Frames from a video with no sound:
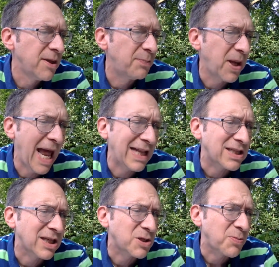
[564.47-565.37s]
the
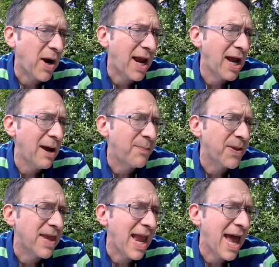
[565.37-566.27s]
plants that sprang up
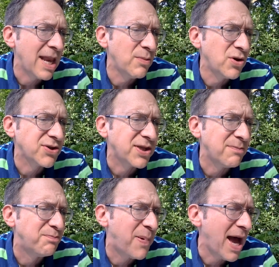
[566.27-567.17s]
and the animals
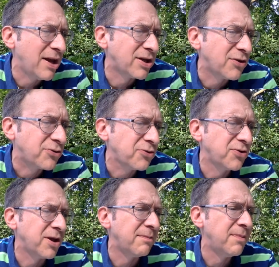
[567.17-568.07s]
that bounded
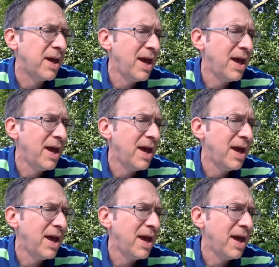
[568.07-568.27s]
through them,